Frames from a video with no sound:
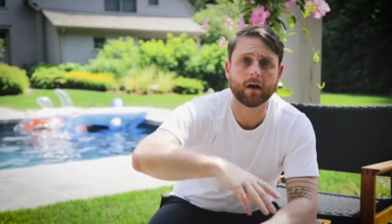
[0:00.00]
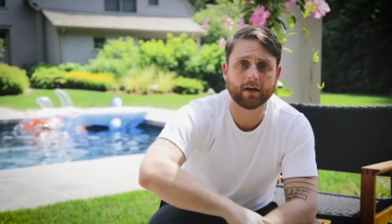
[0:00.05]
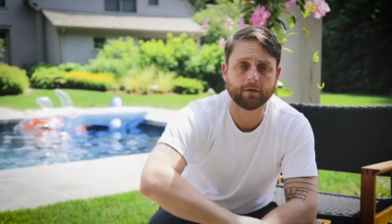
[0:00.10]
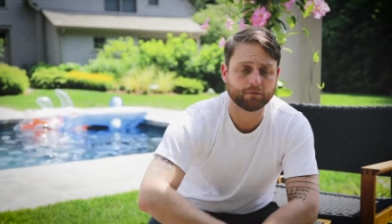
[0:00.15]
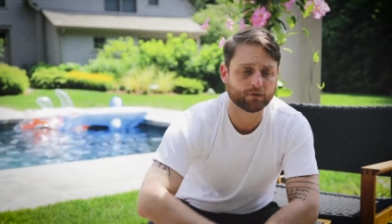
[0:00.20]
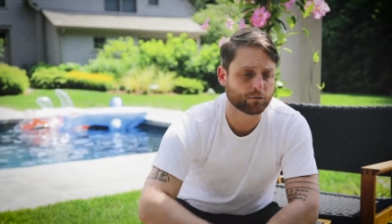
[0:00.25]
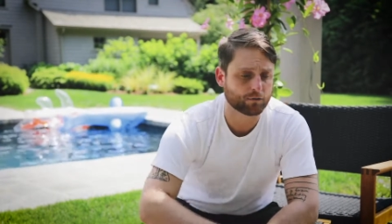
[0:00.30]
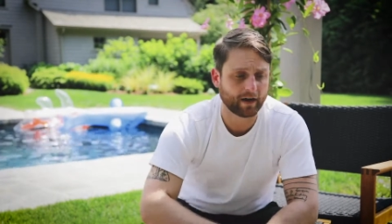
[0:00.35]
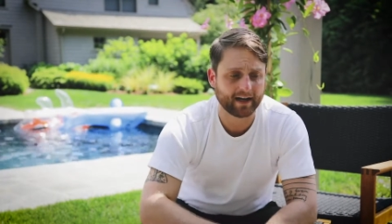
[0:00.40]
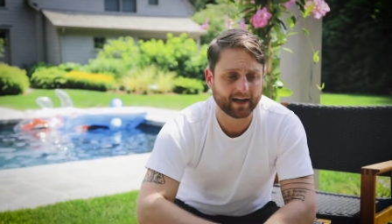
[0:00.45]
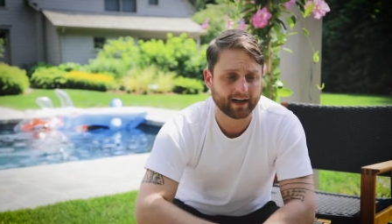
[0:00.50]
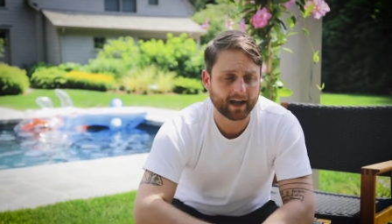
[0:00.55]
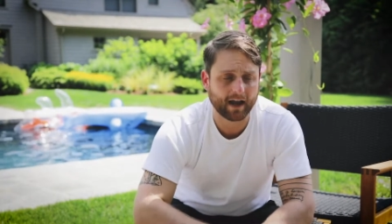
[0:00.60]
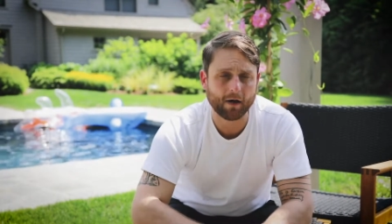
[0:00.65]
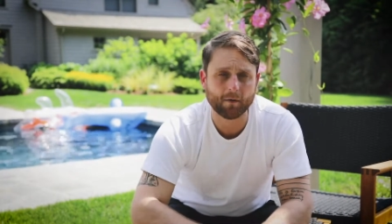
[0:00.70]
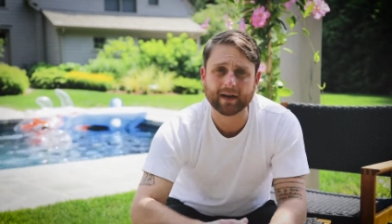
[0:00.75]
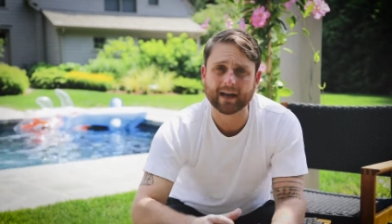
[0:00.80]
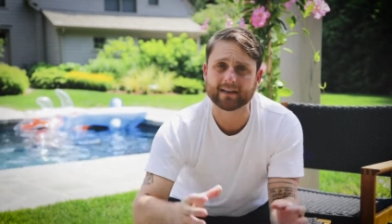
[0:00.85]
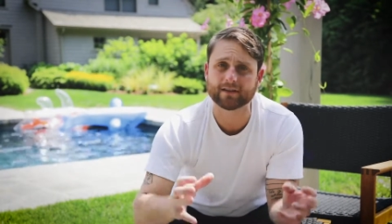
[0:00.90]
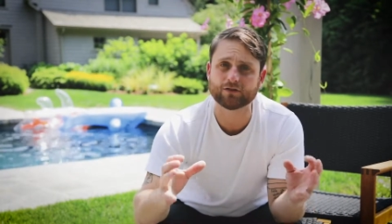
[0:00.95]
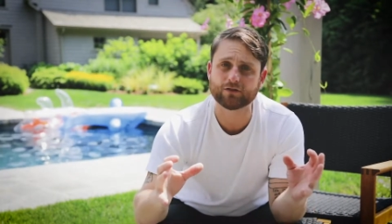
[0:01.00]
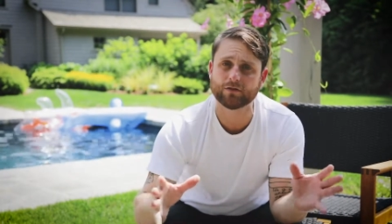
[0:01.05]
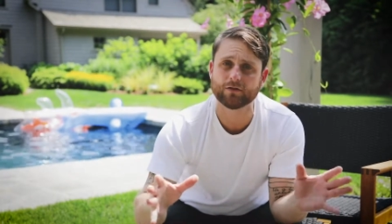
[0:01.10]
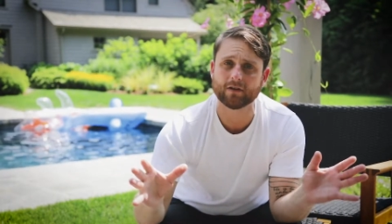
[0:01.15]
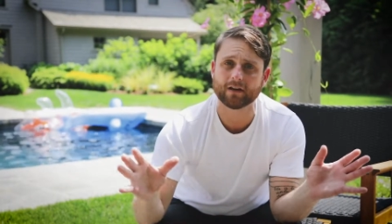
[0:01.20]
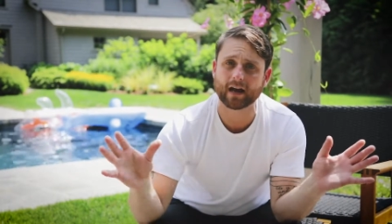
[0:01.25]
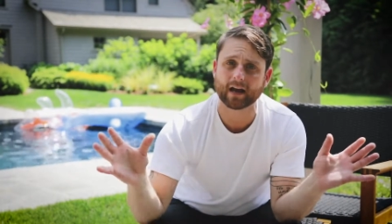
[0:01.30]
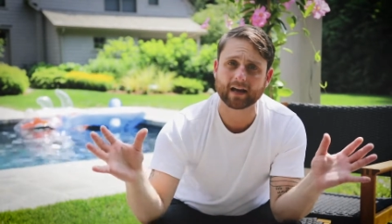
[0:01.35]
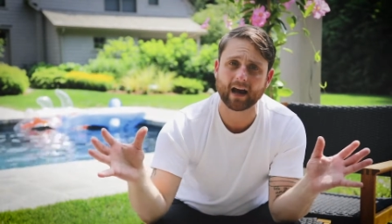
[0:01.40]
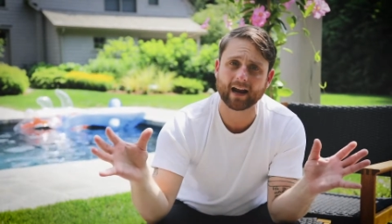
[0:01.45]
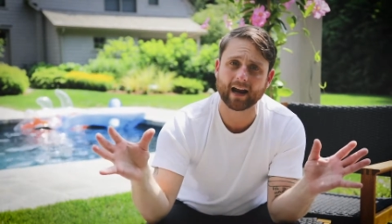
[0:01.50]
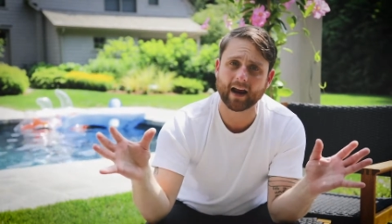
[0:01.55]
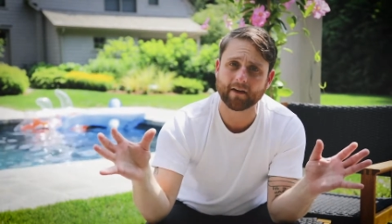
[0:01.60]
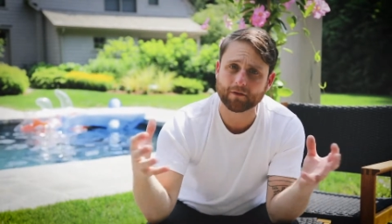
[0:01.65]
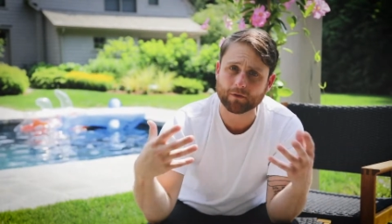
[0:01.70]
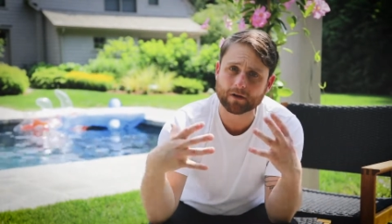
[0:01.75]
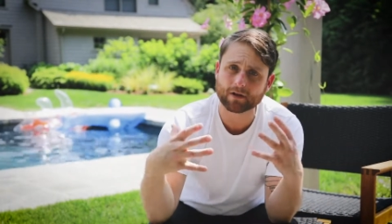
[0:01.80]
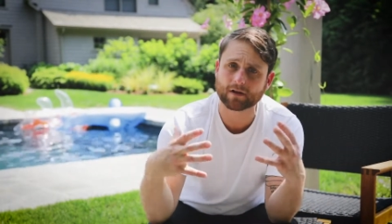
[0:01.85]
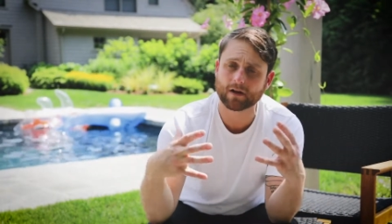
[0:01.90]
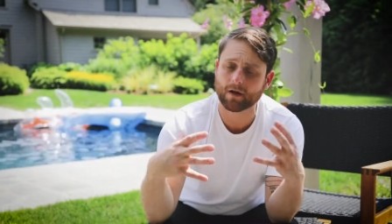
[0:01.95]
it was raining out. We had to do it. I got
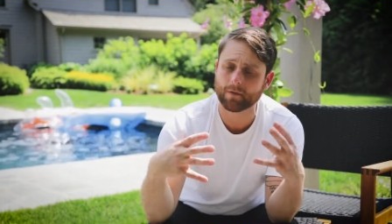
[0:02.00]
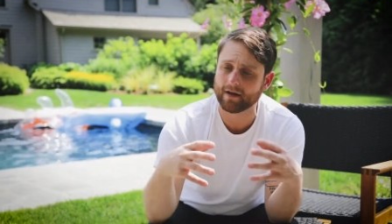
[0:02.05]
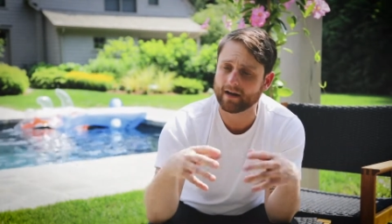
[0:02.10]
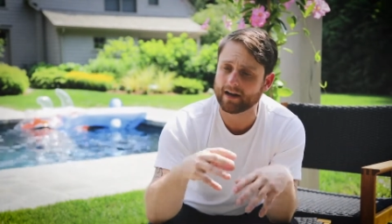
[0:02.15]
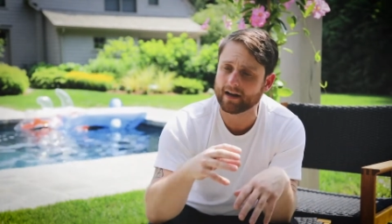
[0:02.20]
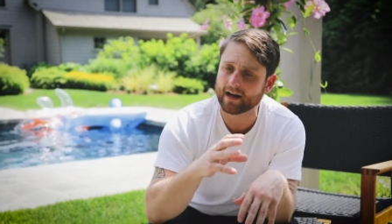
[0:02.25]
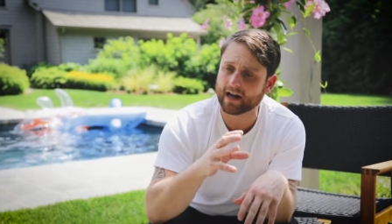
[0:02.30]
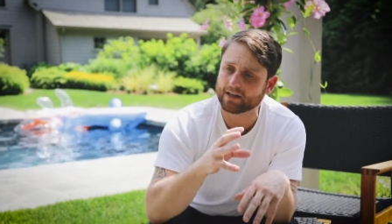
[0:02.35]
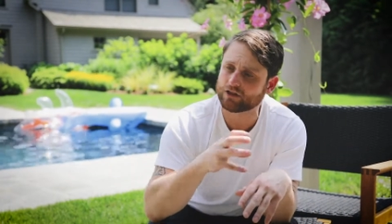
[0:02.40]
everyone to come in.